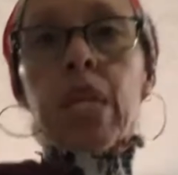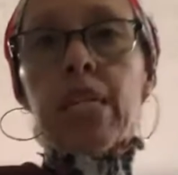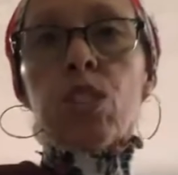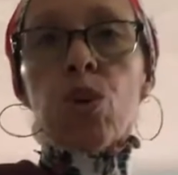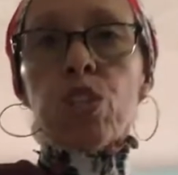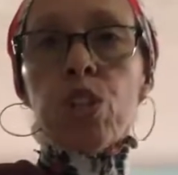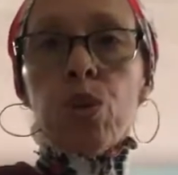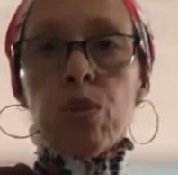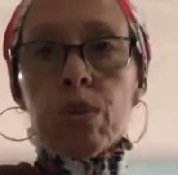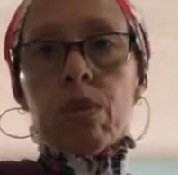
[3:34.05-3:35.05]
So cute.
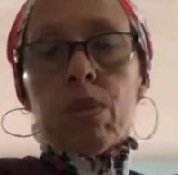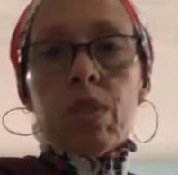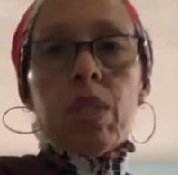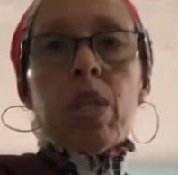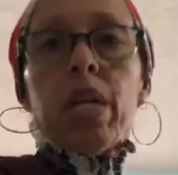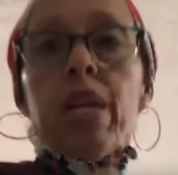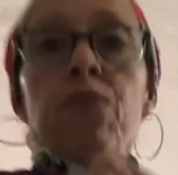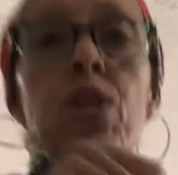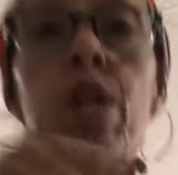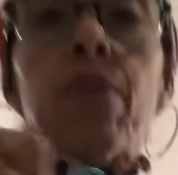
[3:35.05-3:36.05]
If
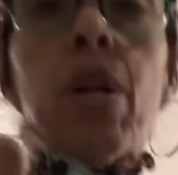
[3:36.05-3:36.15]
you love